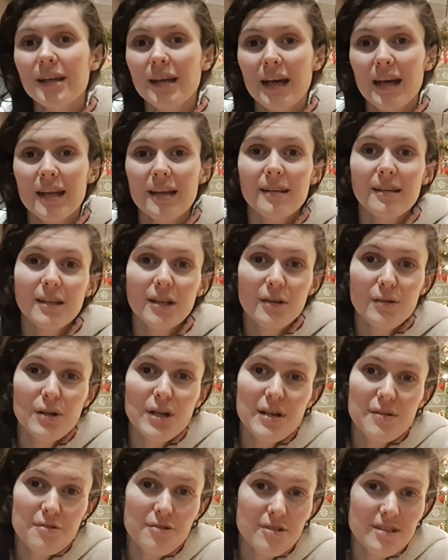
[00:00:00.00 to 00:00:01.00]
and you know, not
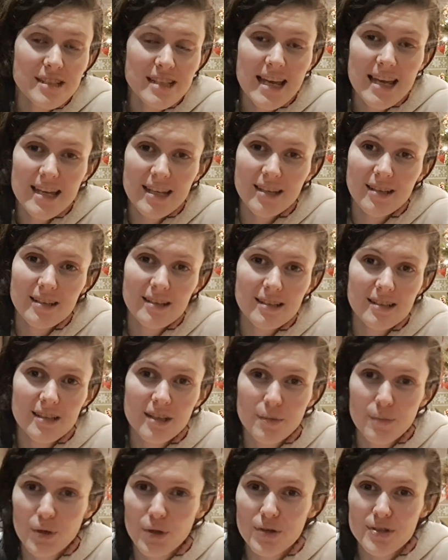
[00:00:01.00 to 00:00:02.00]
everyone's getting
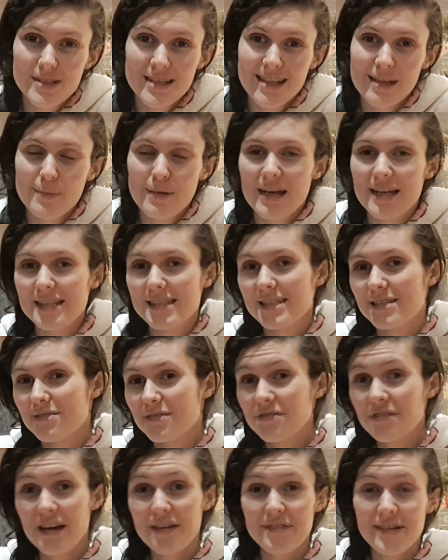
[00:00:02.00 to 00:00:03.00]
Lemure saddle pads and
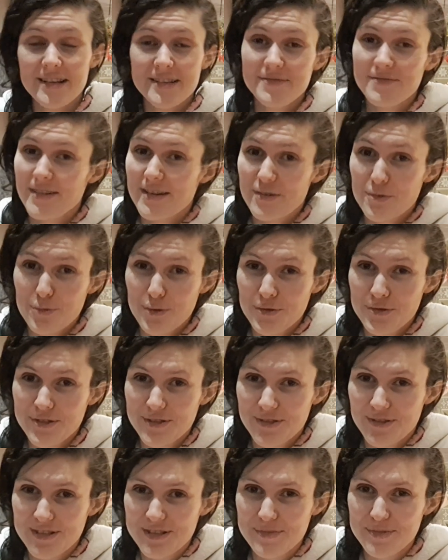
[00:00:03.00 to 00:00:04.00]
Fairfax and Favour boots
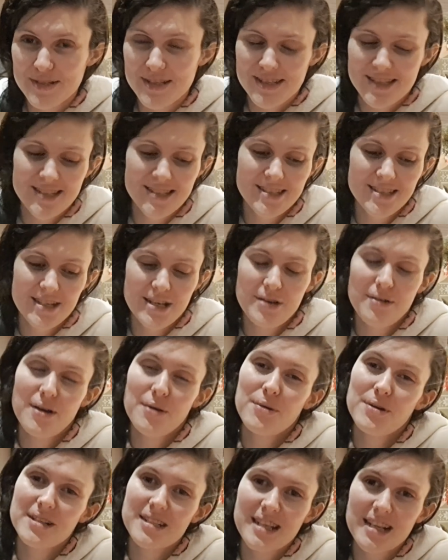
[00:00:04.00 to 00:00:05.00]
at Christmas, so I
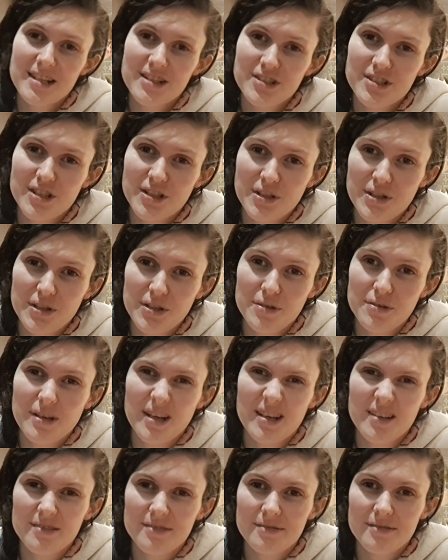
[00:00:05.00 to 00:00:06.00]
wanted to kind of show you
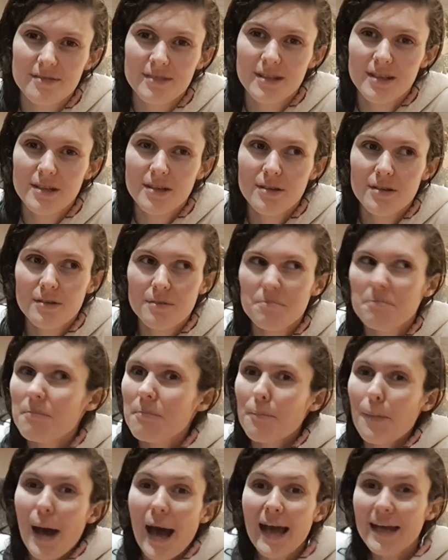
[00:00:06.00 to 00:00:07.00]
kind of
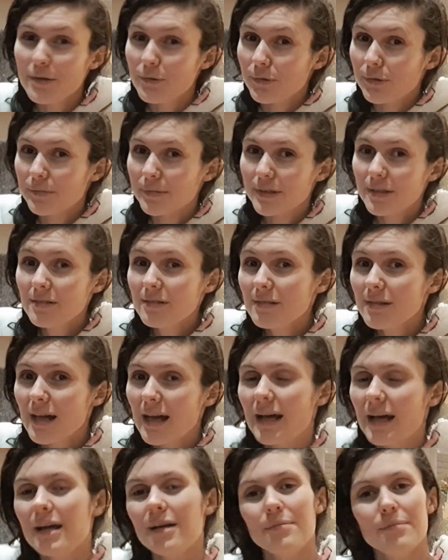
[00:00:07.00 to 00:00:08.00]
my normal,
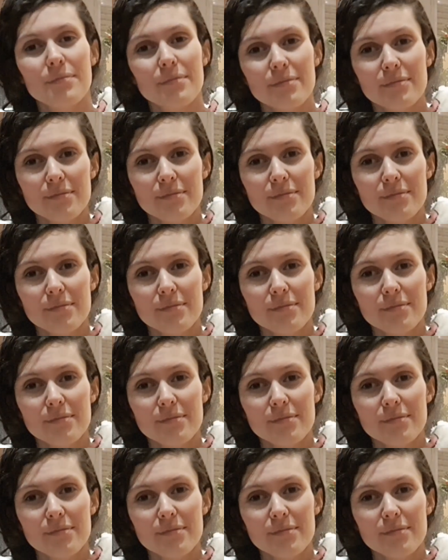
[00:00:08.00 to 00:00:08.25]
and